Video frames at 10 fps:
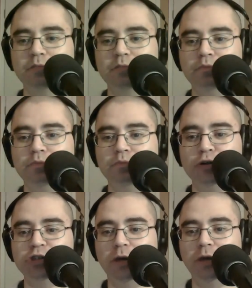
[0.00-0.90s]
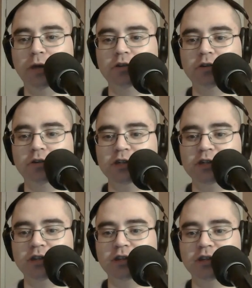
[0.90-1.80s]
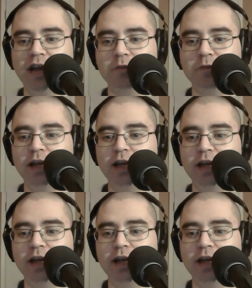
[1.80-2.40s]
pushing a button or touching the trackpad